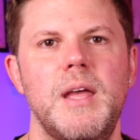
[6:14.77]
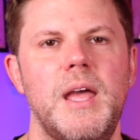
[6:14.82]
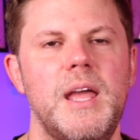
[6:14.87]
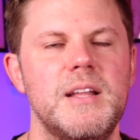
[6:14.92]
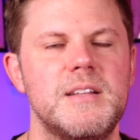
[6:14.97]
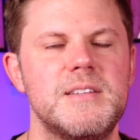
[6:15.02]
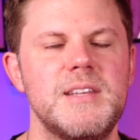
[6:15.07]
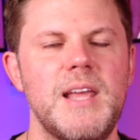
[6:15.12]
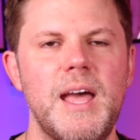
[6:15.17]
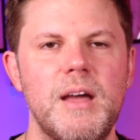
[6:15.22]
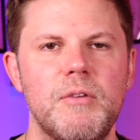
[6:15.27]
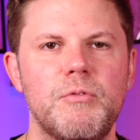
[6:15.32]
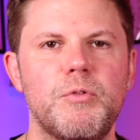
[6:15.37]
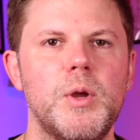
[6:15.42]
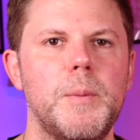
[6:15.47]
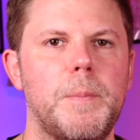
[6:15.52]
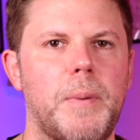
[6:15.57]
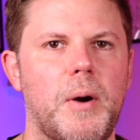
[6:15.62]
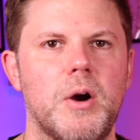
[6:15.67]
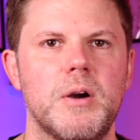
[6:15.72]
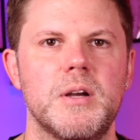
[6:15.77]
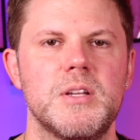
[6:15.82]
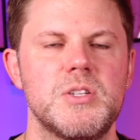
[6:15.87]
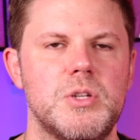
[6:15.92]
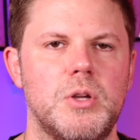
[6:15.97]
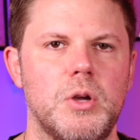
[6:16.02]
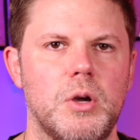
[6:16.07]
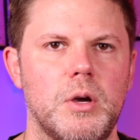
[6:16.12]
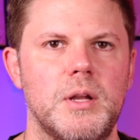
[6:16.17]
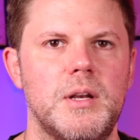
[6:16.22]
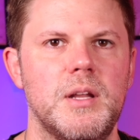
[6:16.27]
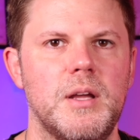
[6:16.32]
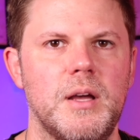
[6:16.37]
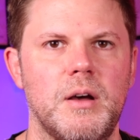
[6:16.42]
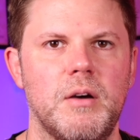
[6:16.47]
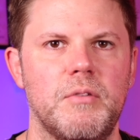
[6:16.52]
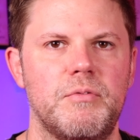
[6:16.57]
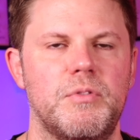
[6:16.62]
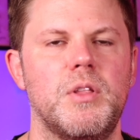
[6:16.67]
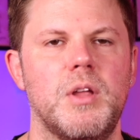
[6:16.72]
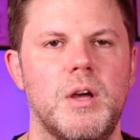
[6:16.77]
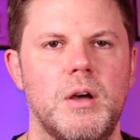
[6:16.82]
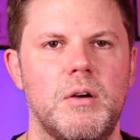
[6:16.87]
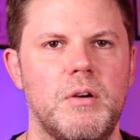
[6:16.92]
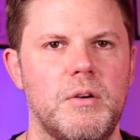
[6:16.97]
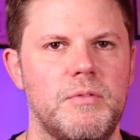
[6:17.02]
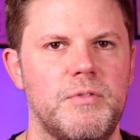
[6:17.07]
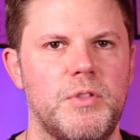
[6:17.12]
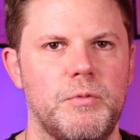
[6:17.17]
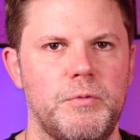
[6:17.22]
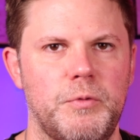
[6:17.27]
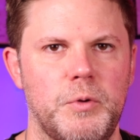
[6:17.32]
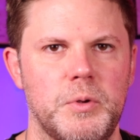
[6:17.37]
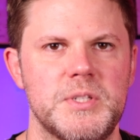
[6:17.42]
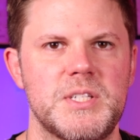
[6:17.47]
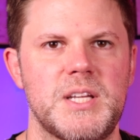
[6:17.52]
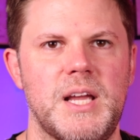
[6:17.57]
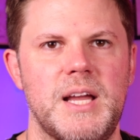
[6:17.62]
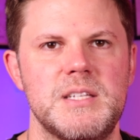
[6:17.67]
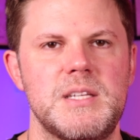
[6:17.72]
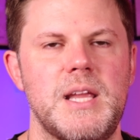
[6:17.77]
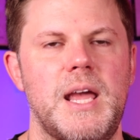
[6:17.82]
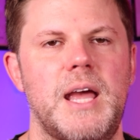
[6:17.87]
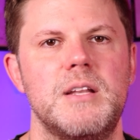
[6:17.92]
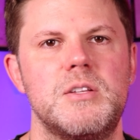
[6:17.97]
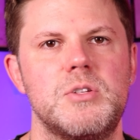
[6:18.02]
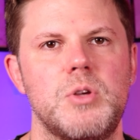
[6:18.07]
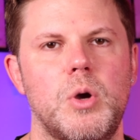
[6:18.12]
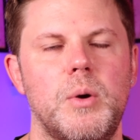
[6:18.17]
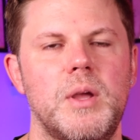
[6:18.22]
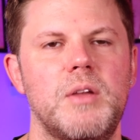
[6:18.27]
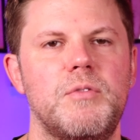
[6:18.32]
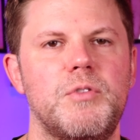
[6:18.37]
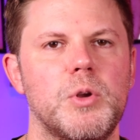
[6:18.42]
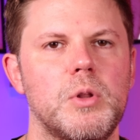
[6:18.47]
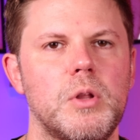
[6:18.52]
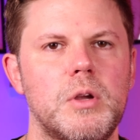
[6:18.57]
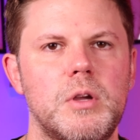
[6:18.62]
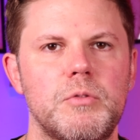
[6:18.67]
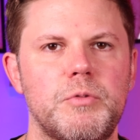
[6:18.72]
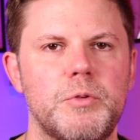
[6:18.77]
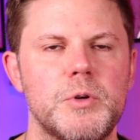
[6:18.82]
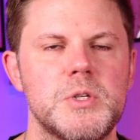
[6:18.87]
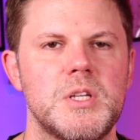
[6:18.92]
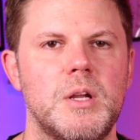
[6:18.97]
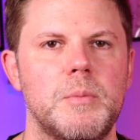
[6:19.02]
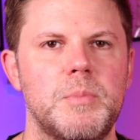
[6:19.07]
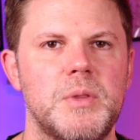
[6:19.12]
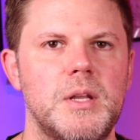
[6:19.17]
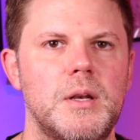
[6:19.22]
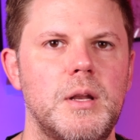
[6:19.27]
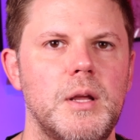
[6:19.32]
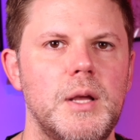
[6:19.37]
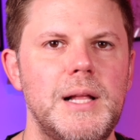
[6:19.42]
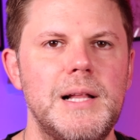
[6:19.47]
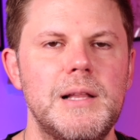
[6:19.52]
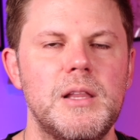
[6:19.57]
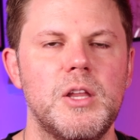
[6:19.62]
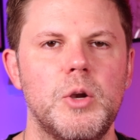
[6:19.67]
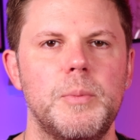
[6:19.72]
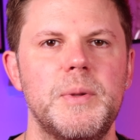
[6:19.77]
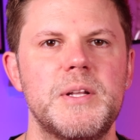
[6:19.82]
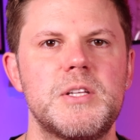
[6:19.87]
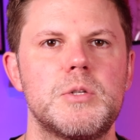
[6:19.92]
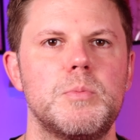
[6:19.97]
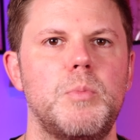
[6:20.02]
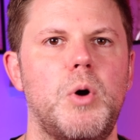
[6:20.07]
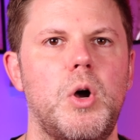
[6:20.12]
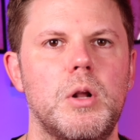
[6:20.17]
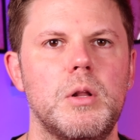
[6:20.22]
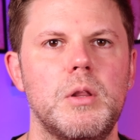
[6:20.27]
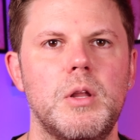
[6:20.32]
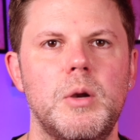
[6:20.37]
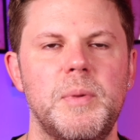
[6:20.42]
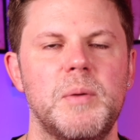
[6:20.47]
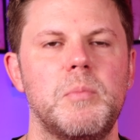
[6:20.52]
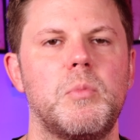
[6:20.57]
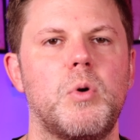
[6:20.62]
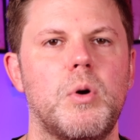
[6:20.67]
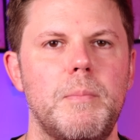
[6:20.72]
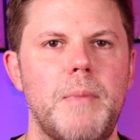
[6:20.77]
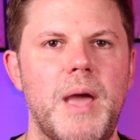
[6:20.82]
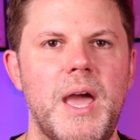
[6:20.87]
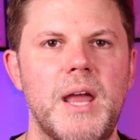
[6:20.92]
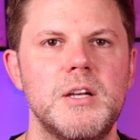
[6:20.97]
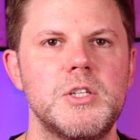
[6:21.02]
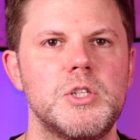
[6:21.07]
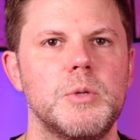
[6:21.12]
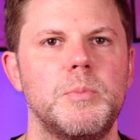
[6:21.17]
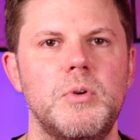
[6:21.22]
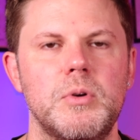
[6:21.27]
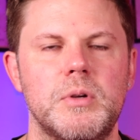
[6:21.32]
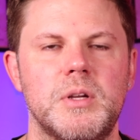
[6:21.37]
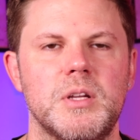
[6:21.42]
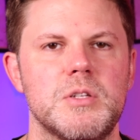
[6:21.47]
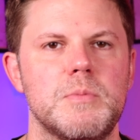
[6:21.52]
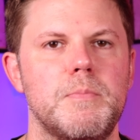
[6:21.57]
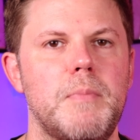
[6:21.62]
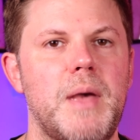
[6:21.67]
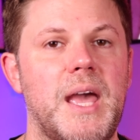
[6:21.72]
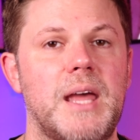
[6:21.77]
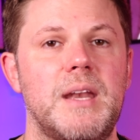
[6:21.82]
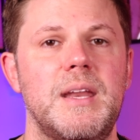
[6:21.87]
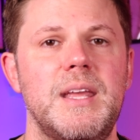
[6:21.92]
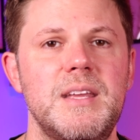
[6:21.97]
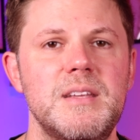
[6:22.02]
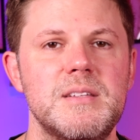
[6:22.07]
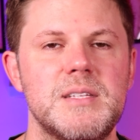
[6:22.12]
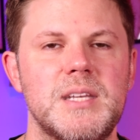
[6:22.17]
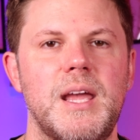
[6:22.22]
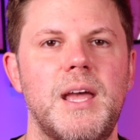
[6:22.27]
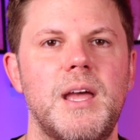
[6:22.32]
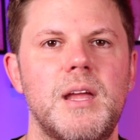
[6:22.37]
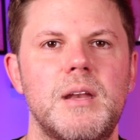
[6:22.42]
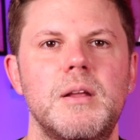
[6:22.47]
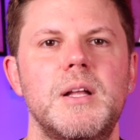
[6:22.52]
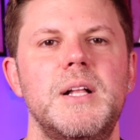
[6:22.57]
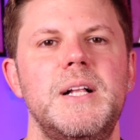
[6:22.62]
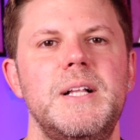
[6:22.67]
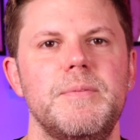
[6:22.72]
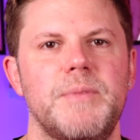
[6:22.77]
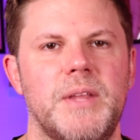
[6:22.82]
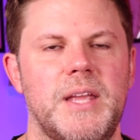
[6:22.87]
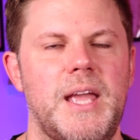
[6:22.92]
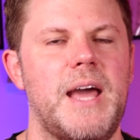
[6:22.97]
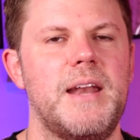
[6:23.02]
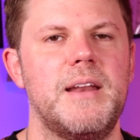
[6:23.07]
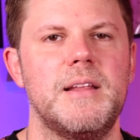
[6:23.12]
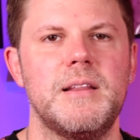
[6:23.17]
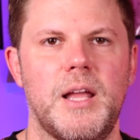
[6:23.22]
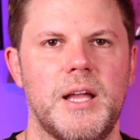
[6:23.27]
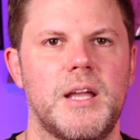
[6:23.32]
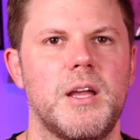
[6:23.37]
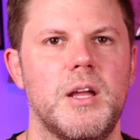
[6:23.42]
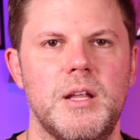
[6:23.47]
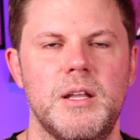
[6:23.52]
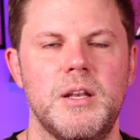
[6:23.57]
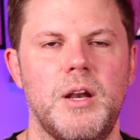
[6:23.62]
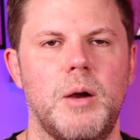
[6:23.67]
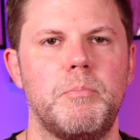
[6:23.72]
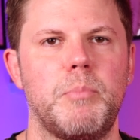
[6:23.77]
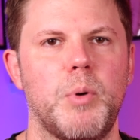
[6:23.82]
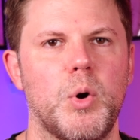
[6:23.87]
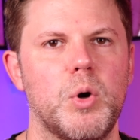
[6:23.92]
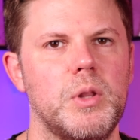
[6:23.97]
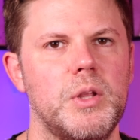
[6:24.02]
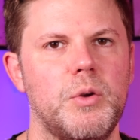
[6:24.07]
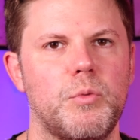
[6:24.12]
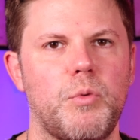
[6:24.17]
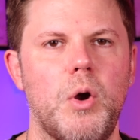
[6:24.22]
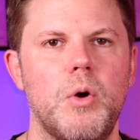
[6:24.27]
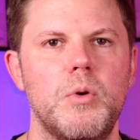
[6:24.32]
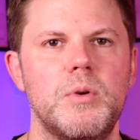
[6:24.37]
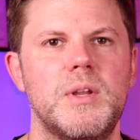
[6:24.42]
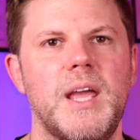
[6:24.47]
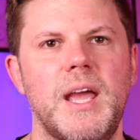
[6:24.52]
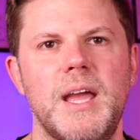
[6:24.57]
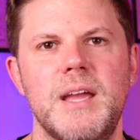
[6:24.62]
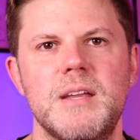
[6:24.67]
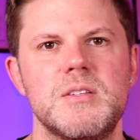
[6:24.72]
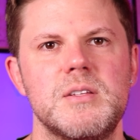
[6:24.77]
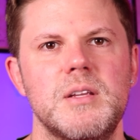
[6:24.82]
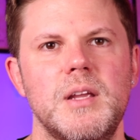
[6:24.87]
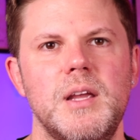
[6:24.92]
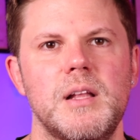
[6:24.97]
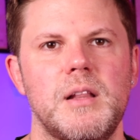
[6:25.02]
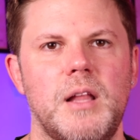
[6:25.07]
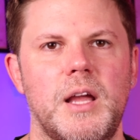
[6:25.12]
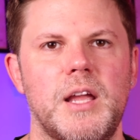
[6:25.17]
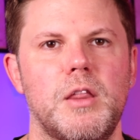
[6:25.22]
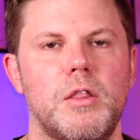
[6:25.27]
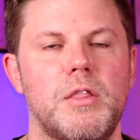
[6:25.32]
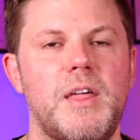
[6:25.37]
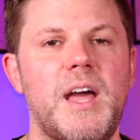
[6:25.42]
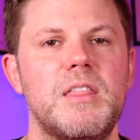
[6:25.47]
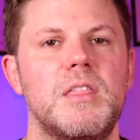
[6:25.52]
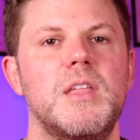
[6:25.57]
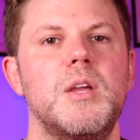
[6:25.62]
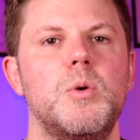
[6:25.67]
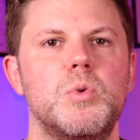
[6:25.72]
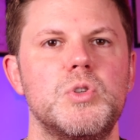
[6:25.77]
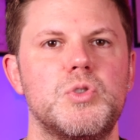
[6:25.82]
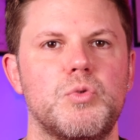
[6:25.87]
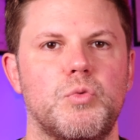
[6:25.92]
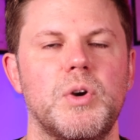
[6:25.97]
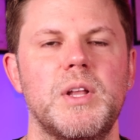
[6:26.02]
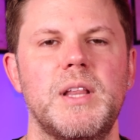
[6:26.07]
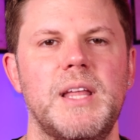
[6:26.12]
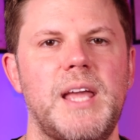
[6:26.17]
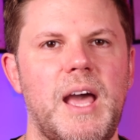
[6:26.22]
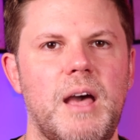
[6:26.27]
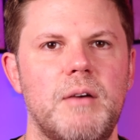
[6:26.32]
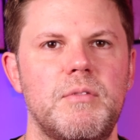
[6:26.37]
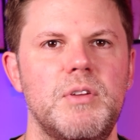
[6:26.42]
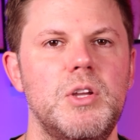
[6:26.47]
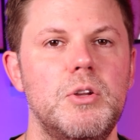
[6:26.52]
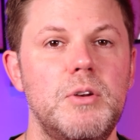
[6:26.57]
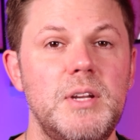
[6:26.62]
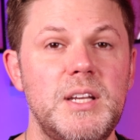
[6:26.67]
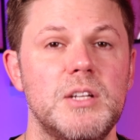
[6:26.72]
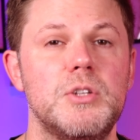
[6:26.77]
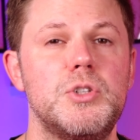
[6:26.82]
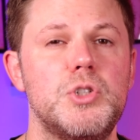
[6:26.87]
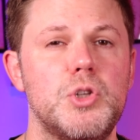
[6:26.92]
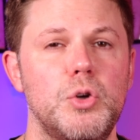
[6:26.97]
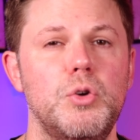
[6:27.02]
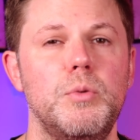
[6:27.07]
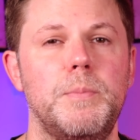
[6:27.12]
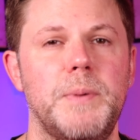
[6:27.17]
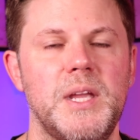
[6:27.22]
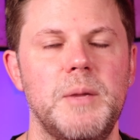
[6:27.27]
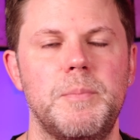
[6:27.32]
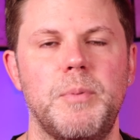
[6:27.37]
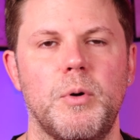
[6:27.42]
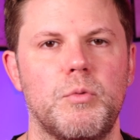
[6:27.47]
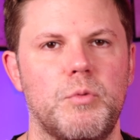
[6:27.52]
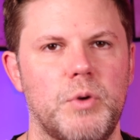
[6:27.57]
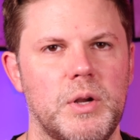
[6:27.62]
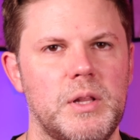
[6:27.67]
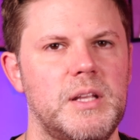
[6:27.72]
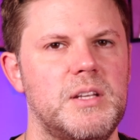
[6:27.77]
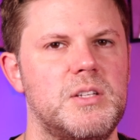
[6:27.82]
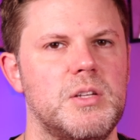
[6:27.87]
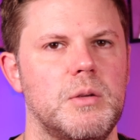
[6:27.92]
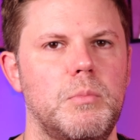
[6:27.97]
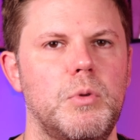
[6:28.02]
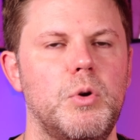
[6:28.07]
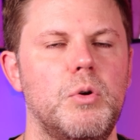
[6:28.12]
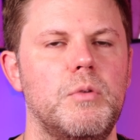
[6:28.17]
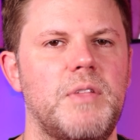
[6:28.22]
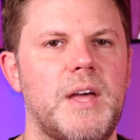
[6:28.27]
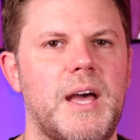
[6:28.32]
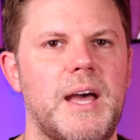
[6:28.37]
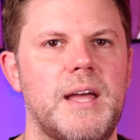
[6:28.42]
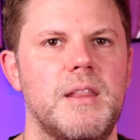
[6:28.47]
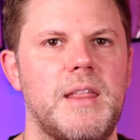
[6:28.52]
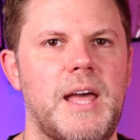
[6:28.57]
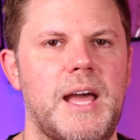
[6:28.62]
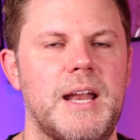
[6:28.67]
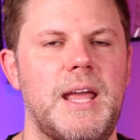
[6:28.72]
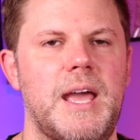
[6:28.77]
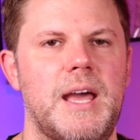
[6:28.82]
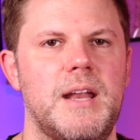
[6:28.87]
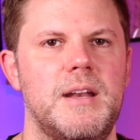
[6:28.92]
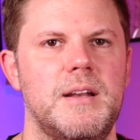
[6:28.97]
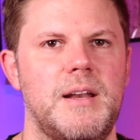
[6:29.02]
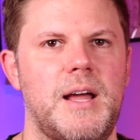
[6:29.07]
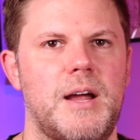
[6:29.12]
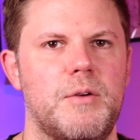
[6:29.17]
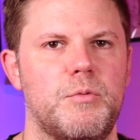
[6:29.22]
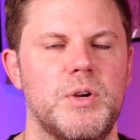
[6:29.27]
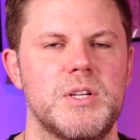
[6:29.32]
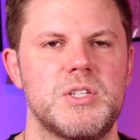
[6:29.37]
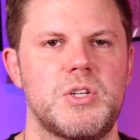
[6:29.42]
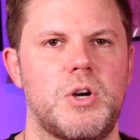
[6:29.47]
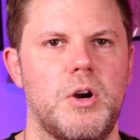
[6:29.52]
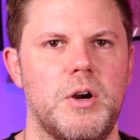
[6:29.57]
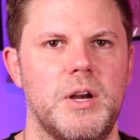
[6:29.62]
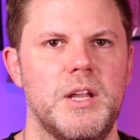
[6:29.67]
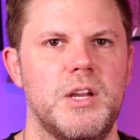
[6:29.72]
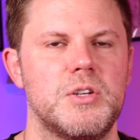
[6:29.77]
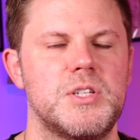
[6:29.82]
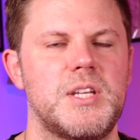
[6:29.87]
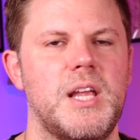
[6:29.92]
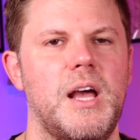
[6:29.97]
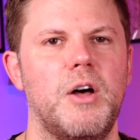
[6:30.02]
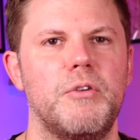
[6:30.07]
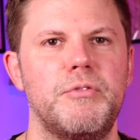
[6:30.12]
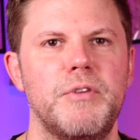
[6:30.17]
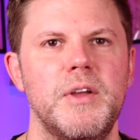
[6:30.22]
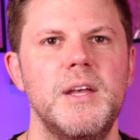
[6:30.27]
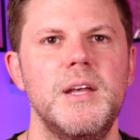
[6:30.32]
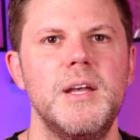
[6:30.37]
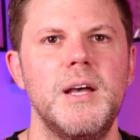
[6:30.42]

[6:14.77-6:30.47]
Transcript: It's every part as good of the full-size head. So if you're looking for something a little bit smaller, a little bit more manageable, because man, his head, he had it like in a burly road case, like that thing was really heavy. You needed 2 people really to move that head and not risk hurting yourself.